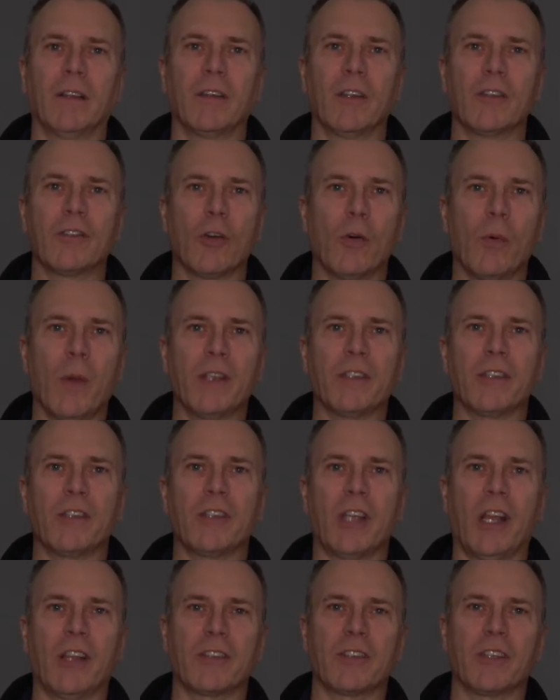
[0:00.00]
There's always a
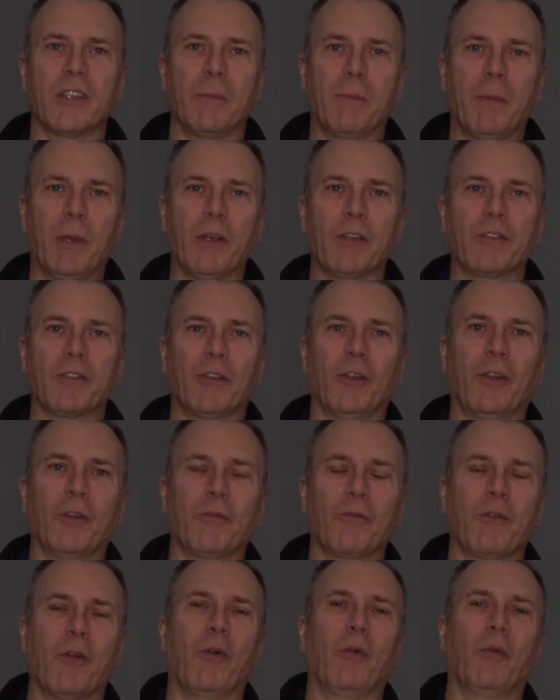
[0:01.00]
chance that the
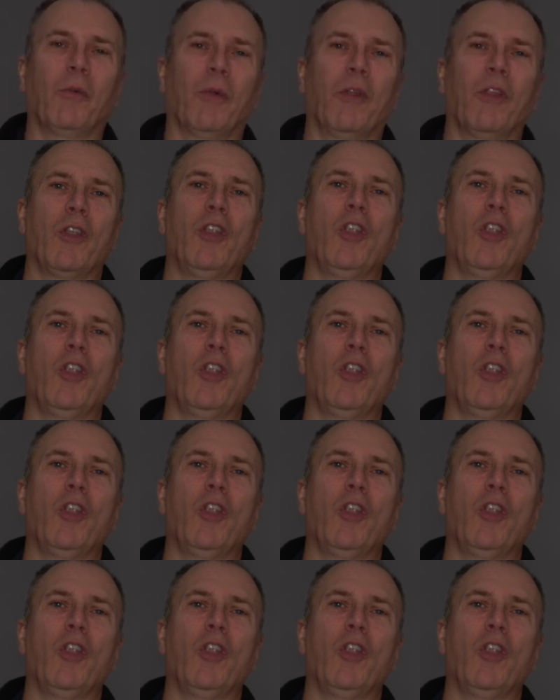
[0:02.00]
person will